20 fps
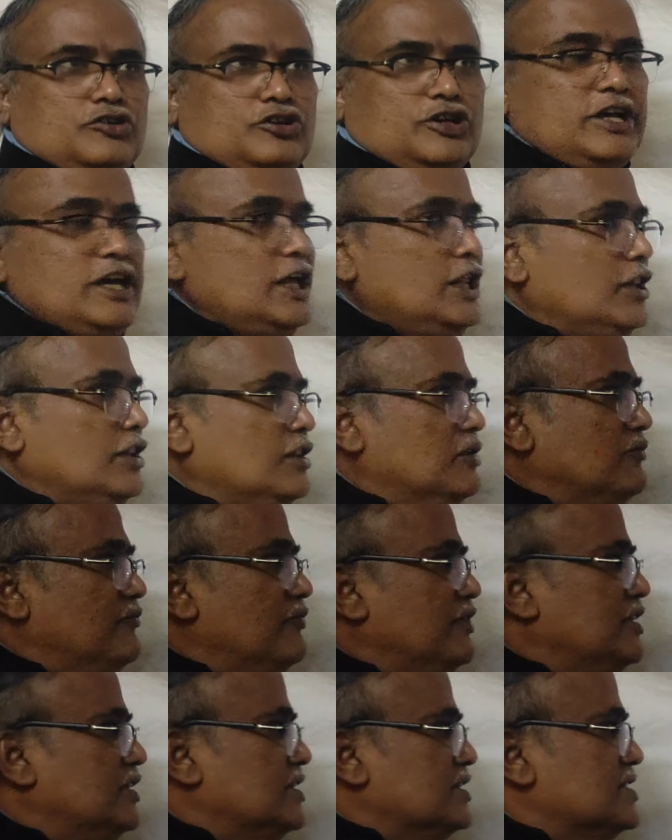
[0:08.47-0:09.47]
deal
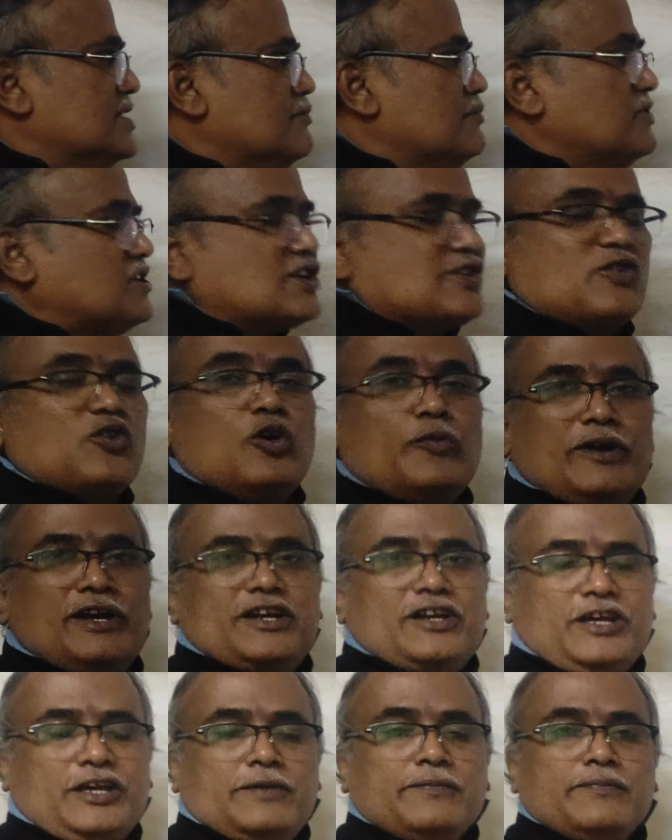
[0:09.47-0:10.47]
with some
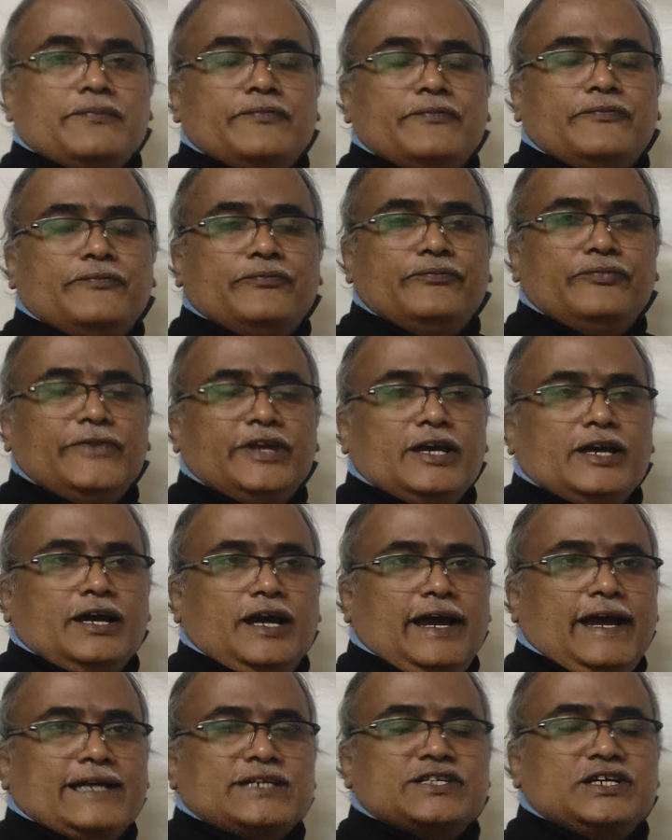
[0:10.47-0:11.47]
trigonometry.
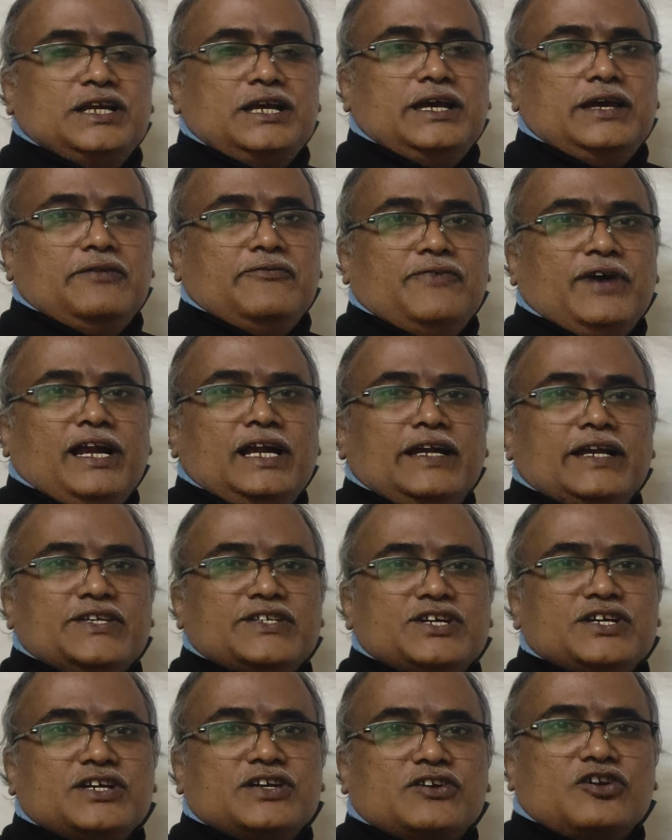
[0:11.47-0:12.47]
Actually, while
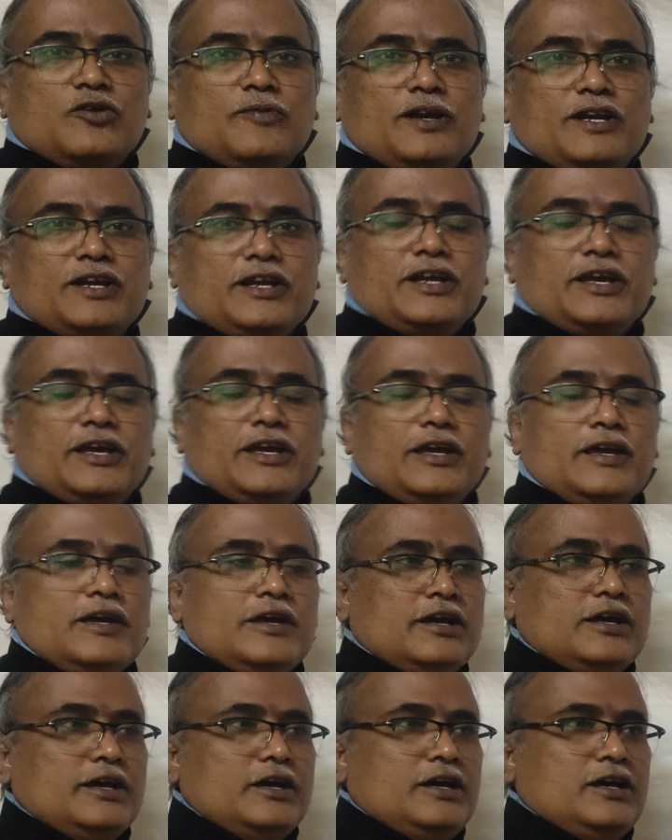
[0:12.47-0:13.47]
teaching trigonometry,
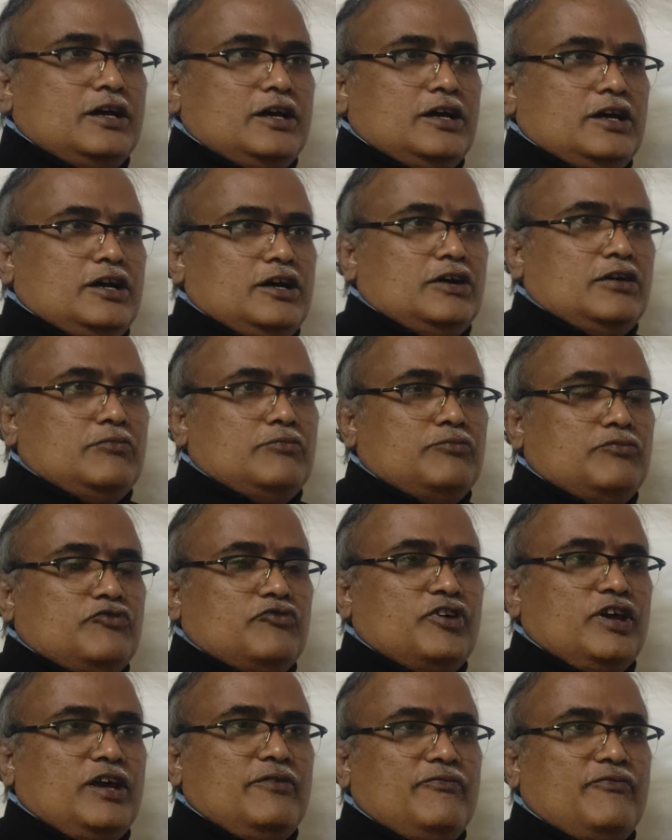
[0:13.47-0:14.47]

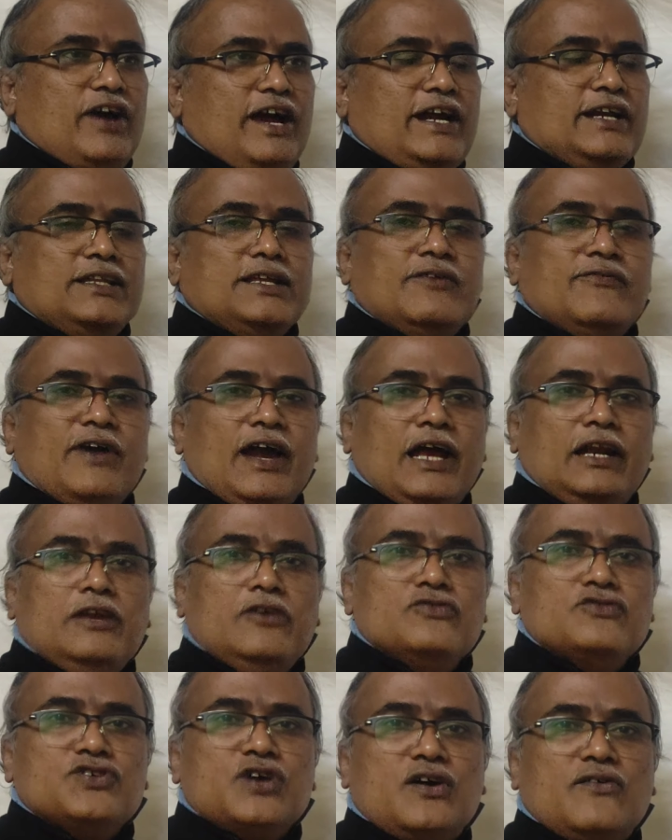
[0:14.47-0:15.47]
we find the
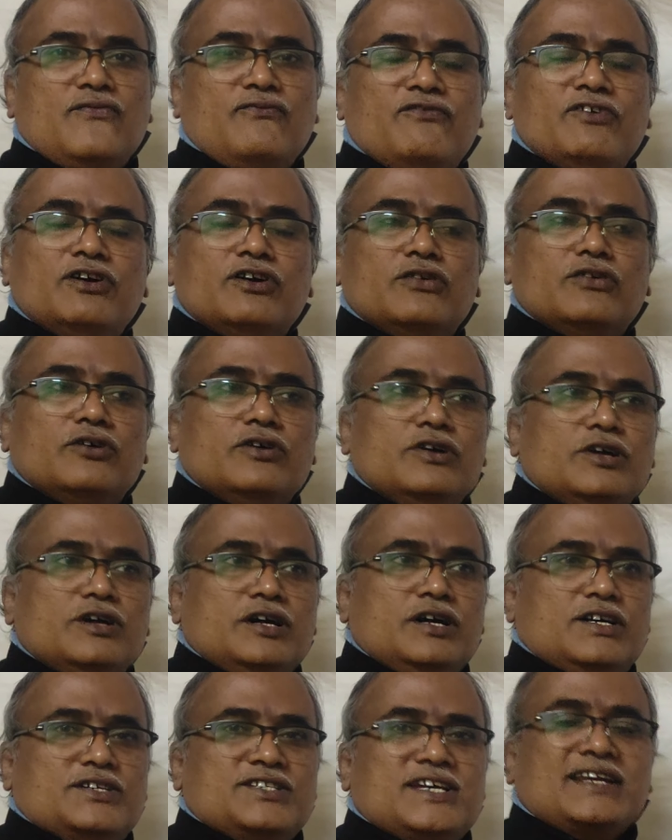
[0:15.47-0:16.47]
values of
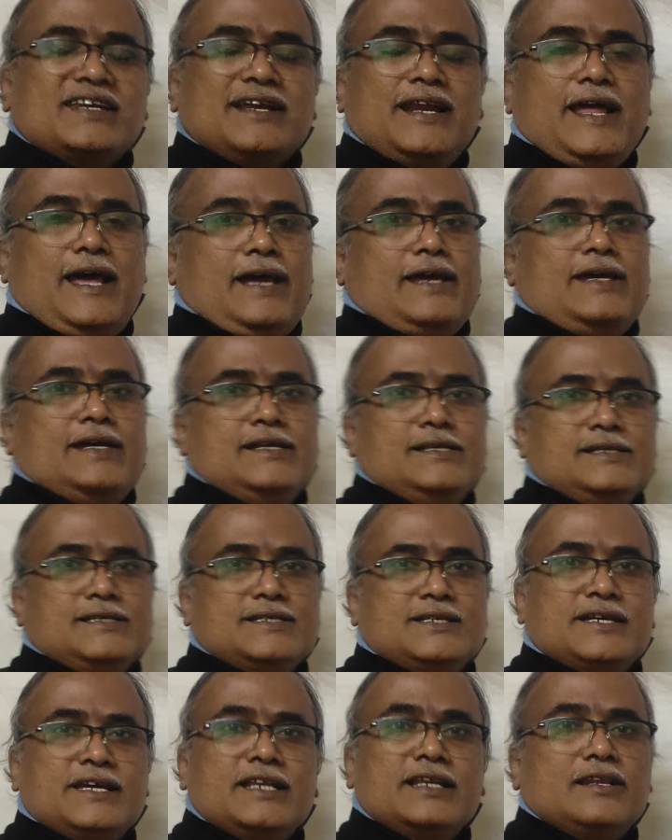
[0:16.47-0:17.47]
certain
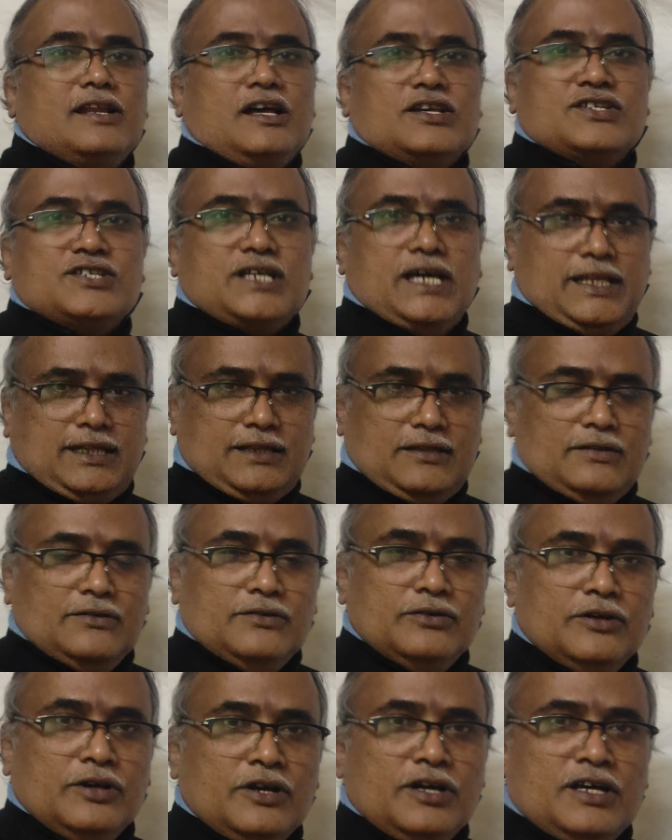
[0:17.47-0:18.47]
angles in class 10.
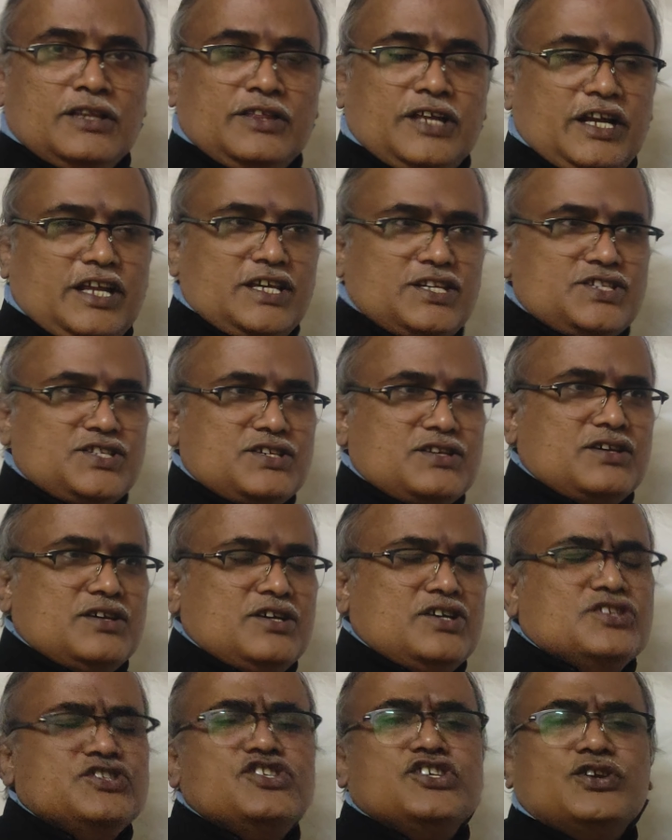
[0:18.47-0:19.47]
That is
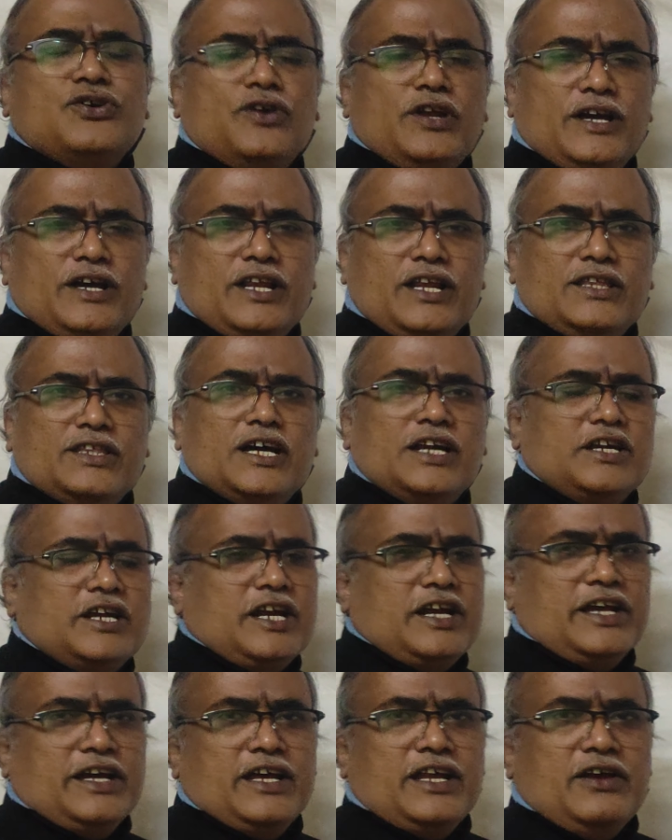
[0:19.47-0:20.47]
0 degree,
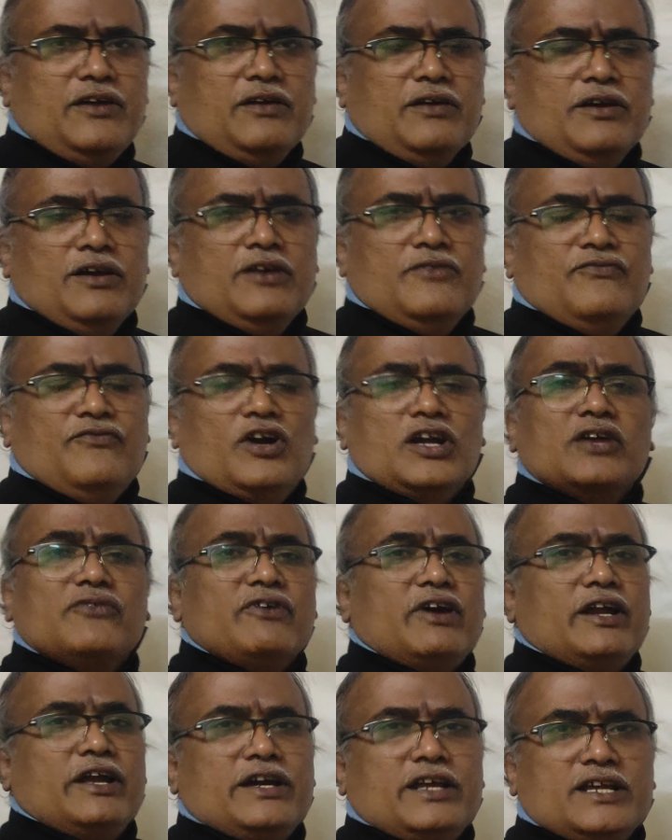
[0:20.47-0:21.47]
30 degree,
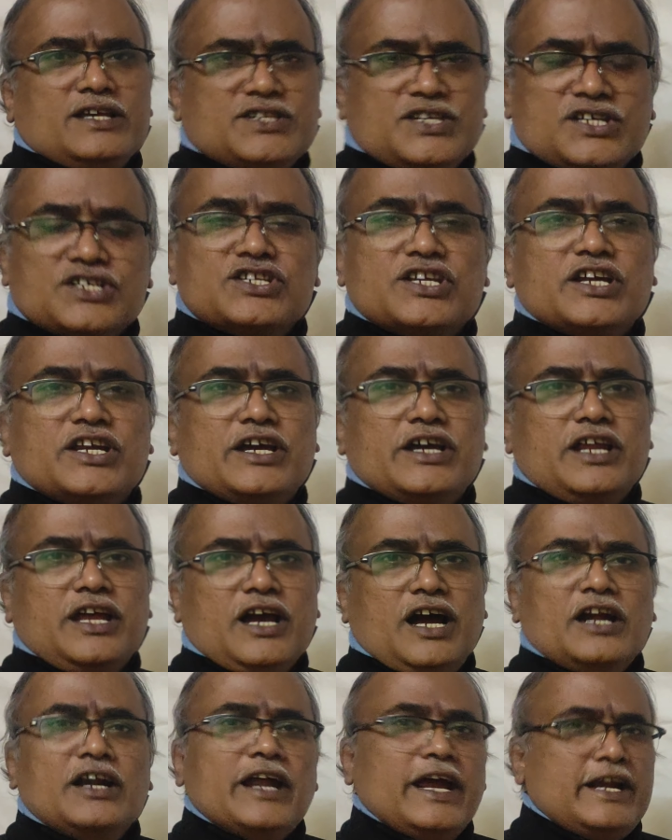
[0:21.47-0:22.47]
45 degree, 60
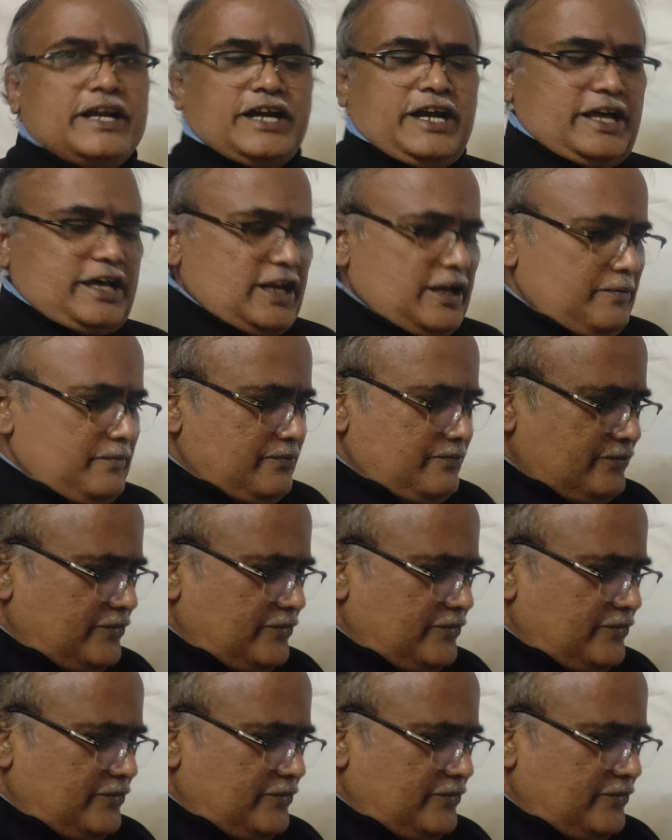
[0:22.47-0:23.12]
degree and 90 degree.